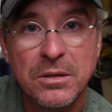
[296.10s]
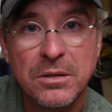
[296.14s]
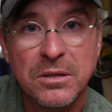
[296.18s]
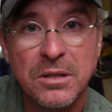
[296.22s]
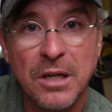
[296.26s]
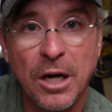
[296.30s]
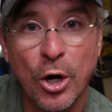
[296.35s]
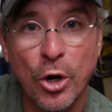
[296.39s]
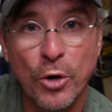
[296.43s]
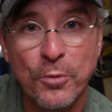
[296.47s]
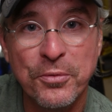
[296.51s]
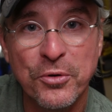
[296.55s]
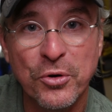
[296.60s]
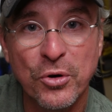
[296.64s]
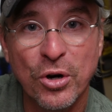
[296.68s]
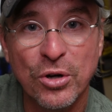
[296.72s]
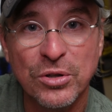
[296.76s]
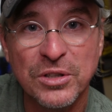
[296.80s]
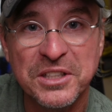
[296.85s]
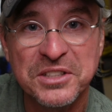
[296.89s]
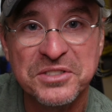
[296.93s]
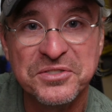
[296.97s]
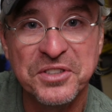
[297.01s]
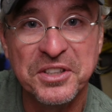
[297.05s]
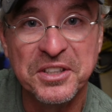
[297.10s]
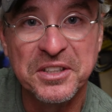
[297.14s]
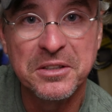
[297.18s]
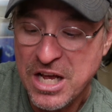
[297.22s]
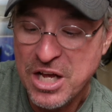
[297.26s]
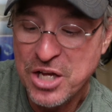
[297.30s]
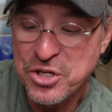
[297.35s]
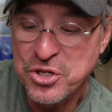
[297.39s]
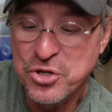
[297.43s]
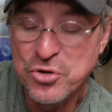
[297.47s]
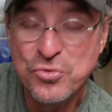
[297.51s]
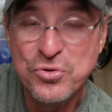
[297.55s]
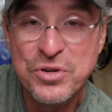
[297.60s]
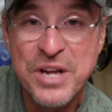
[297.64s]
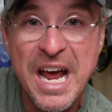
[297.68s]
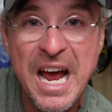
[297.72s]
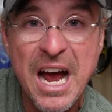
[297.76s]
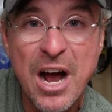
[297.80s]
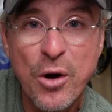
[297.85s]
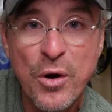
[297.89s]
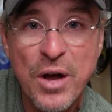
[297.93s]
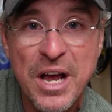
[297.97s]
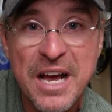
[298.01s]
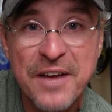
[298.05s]
I hope you're all listening. You
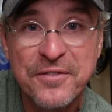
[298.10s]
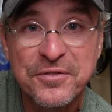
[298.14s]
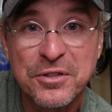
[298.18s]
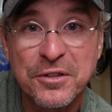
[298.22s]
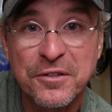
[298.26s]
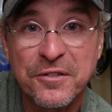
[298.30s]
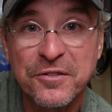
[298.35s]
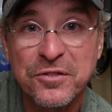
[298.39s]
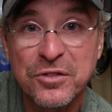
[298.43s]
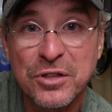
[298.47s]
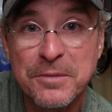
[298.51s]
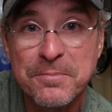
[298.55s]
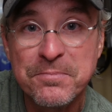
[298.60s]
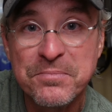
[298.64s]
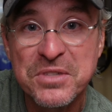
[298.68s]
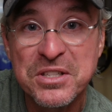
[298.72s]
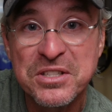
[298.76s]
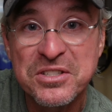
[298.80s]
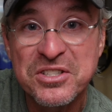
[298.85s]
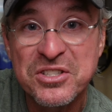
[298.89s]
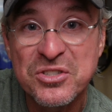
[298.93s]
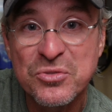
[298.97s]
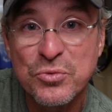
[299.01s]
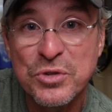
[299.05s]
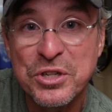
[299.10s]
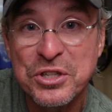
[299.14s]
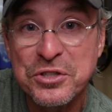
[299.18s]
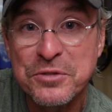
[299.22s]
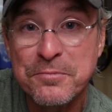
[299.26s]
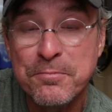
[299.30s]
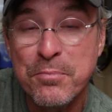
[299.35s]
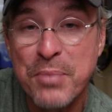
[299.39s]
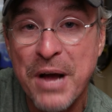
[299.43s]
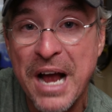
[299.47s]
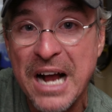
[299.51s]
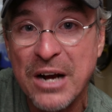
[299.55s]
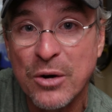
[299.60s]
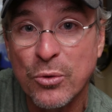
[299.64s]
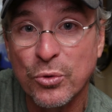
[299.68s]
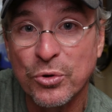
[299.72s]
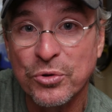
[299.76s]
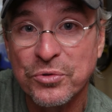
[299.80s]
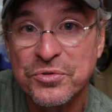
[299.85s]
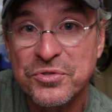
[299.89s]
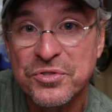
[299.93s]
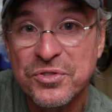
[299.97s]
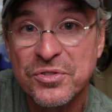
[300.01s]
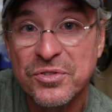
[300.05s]
now have to flip this switch
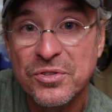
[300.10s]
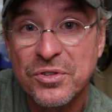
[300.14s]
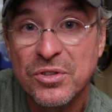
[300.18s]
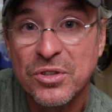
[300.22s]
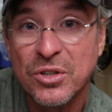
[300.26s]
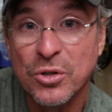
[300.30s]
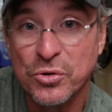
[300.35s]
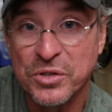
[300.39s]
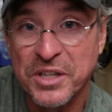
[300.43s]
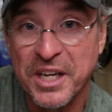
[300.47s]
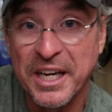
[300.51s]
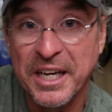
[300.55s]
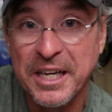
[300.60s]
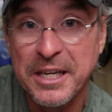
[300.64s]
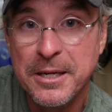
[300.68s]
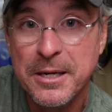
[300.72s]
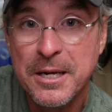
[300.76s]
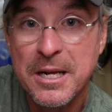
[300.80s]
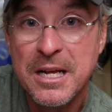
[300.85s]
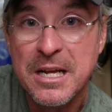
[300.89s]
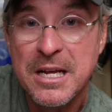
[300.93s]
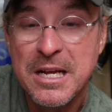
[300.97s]
backwards, okay?